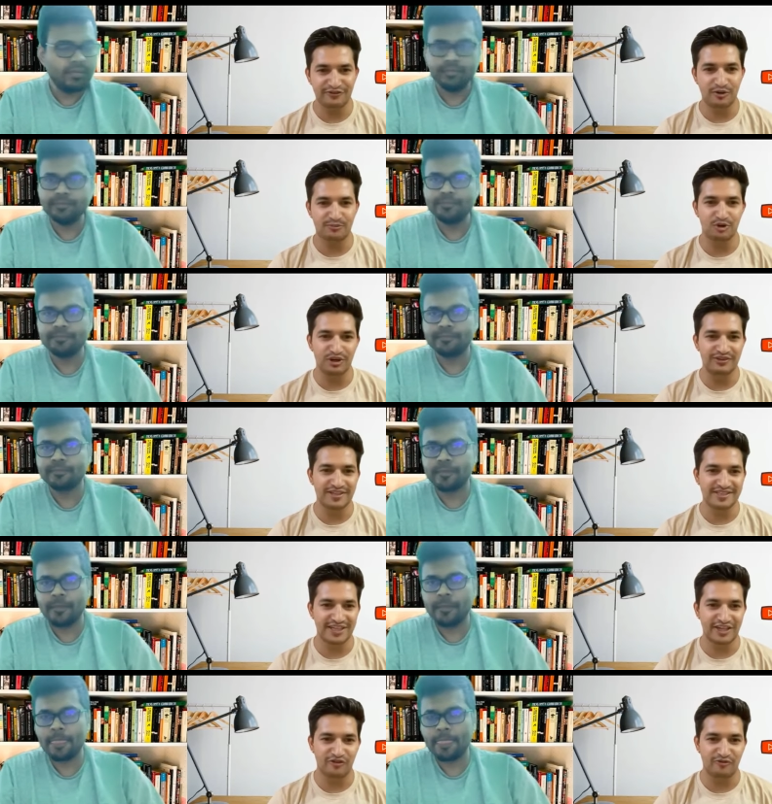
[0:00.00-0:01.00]
Speaker 1: from
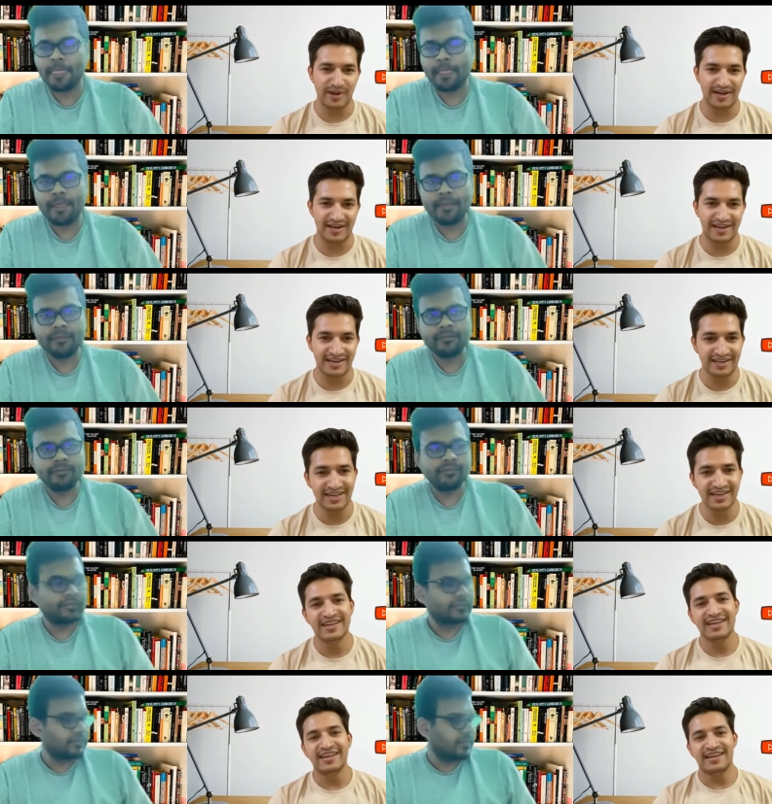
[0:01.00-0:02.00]
University of Maryland,
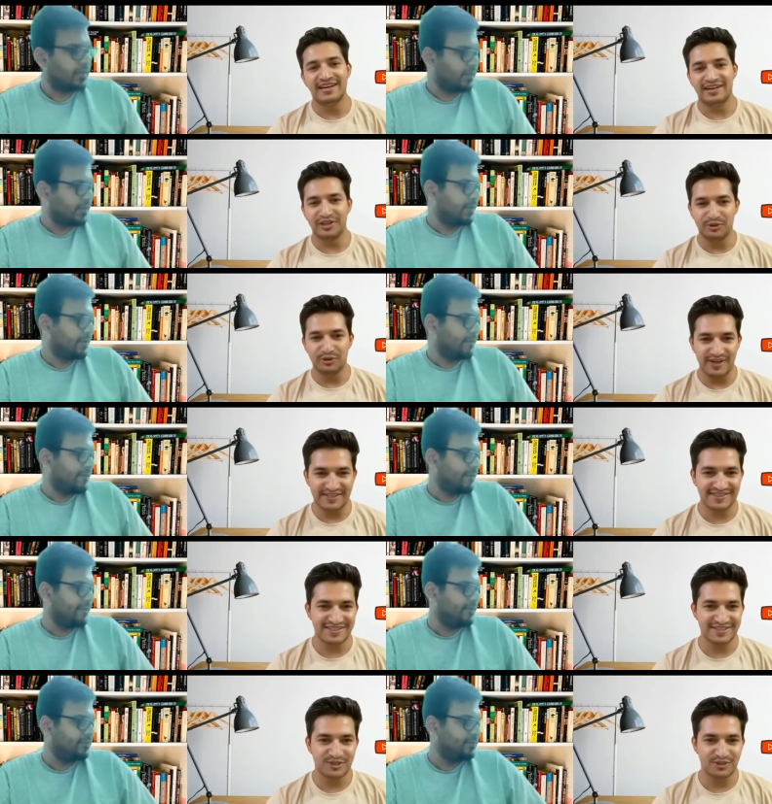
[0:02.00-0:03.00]
uh,
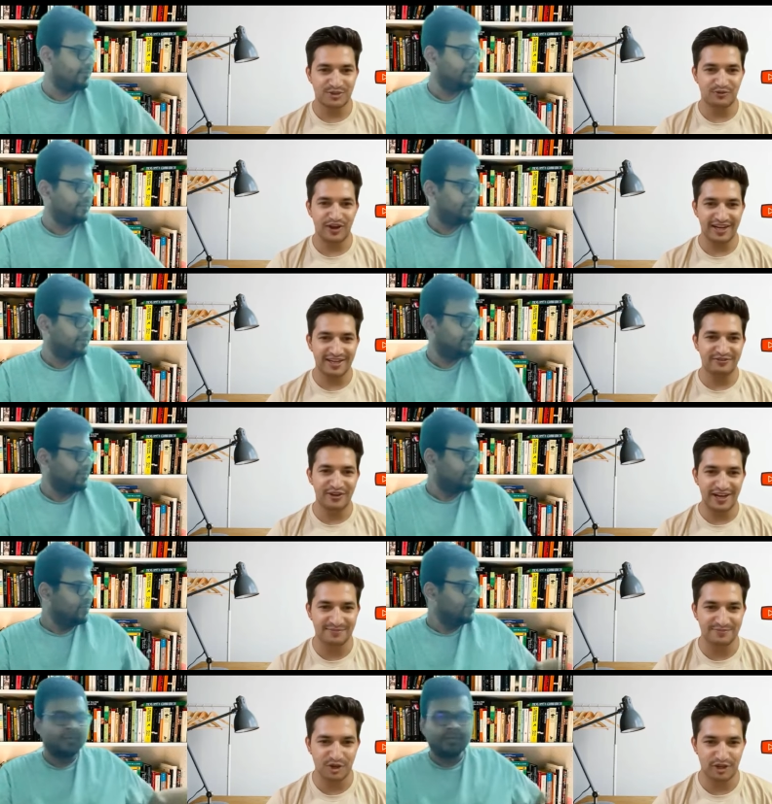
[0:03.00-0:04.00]
US. So welcome,
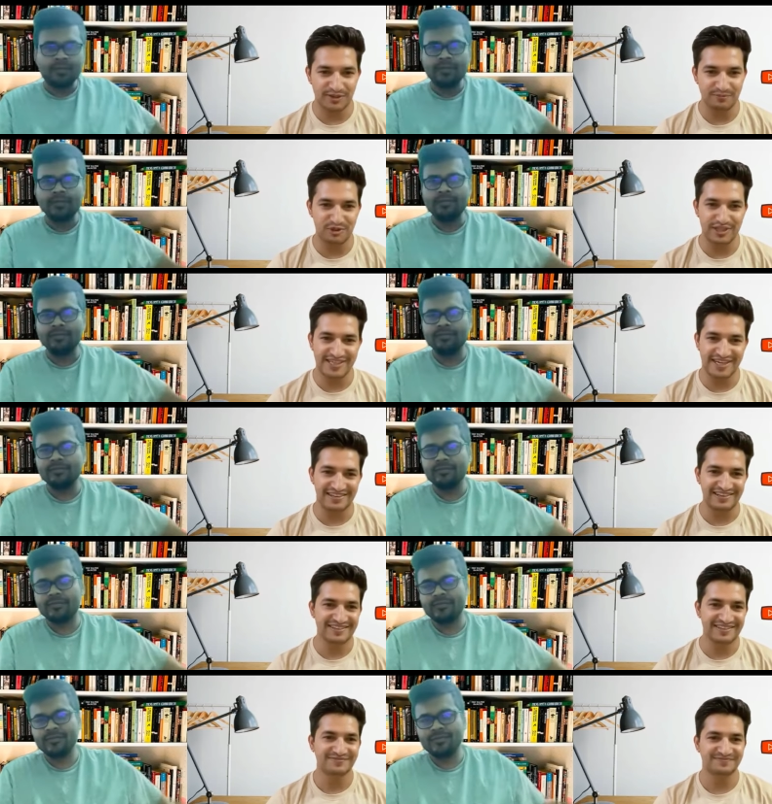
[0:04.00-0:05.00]
welcome Souradip to the
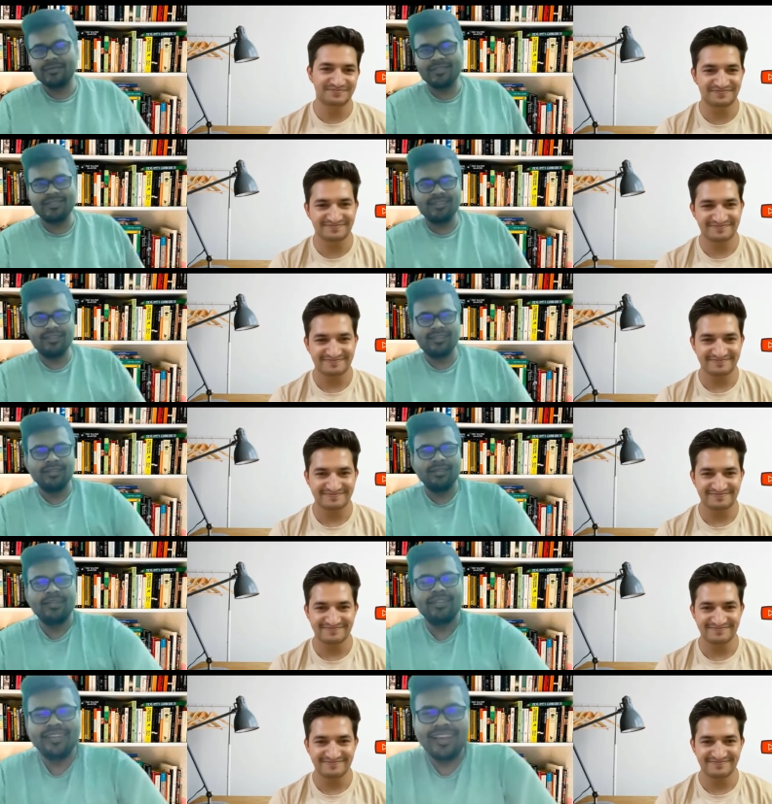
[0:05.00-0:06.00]
channel.
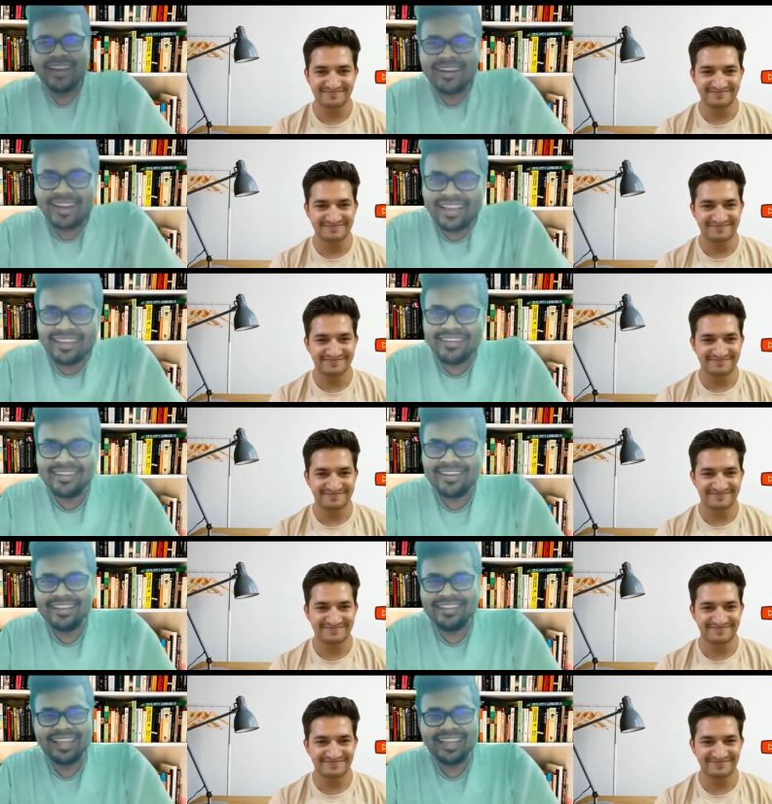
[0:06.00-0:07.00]
Speaker 2: Yeah, hi,
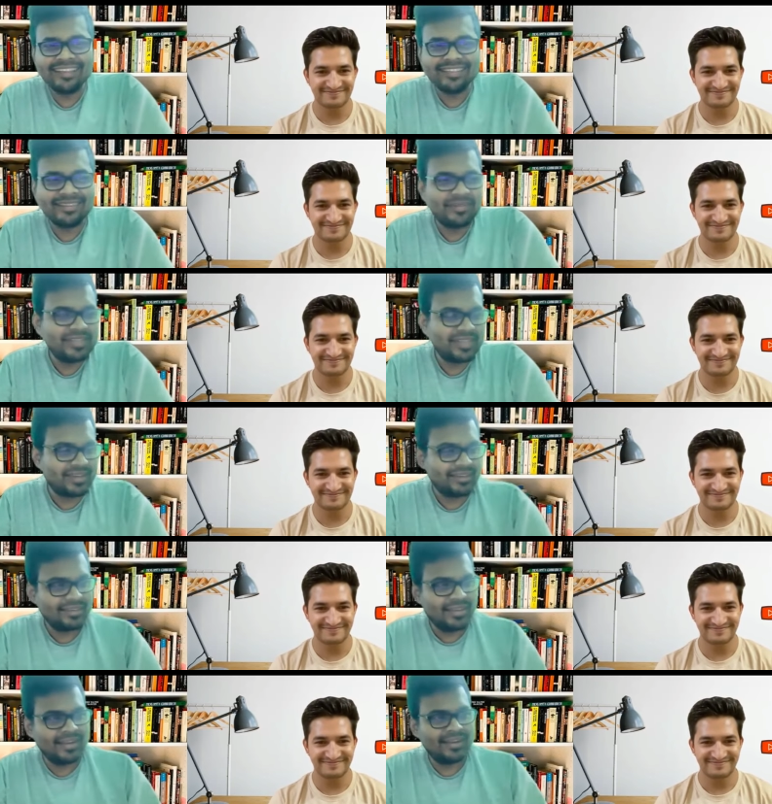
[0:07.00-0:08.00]
hi. Thanks,
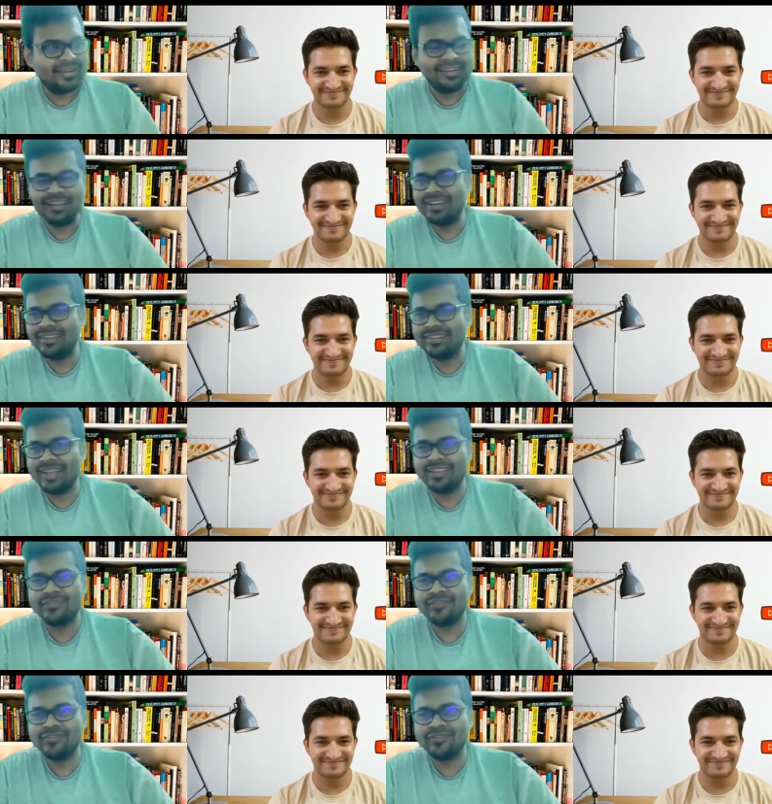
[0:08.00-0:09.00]
Abhishek, and uh,
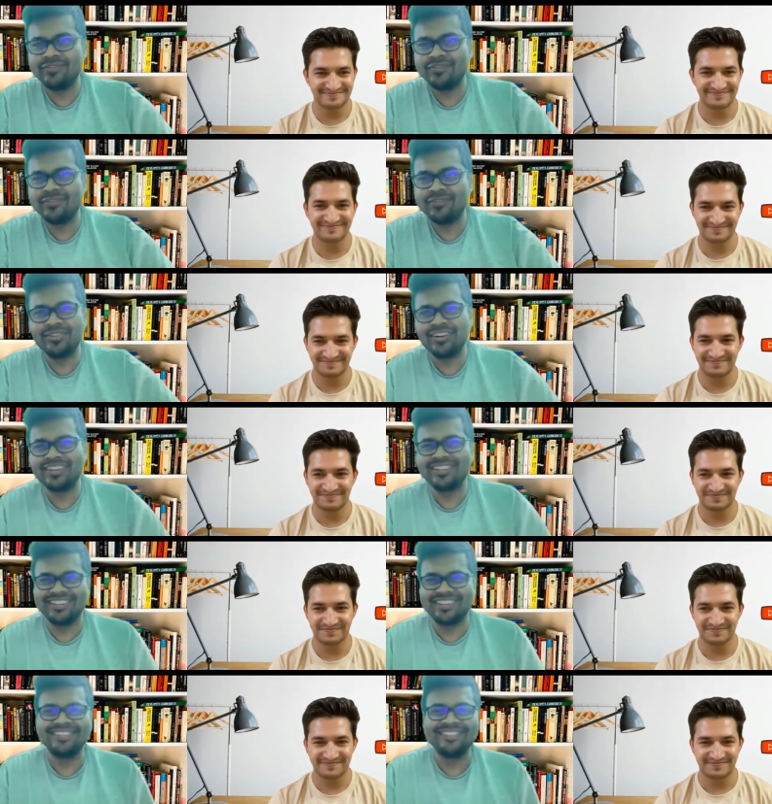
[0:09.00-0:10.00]
thanks for the
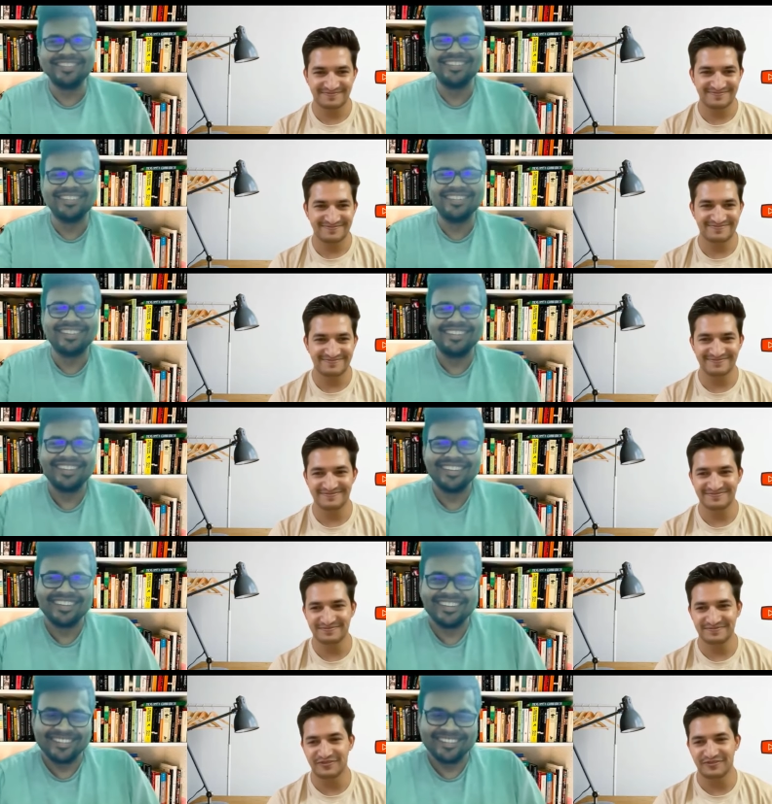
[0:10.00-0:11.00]
introduction.
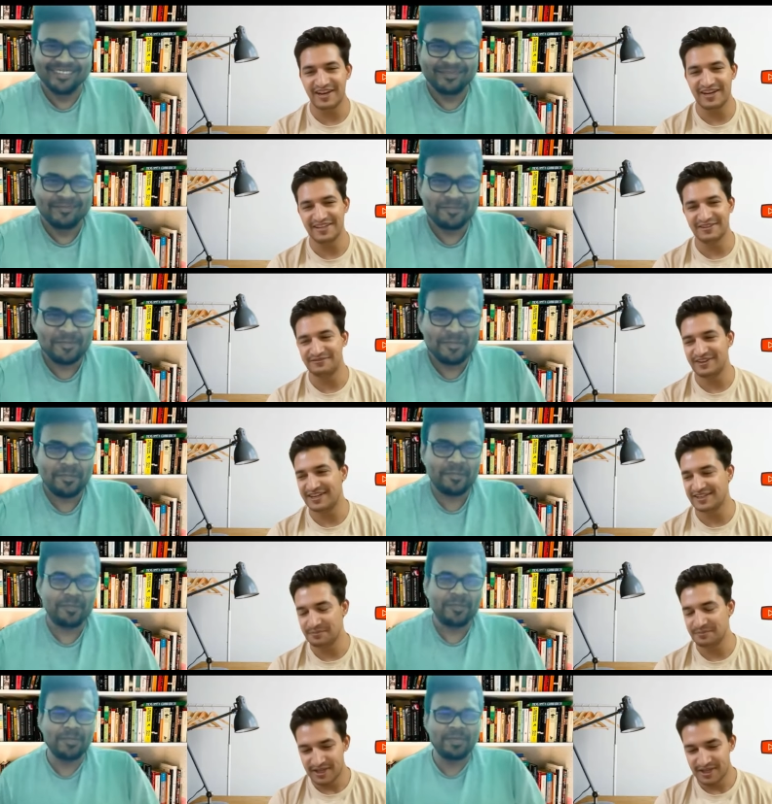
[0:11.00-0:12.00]
Speaker 1: Welcome, welcome.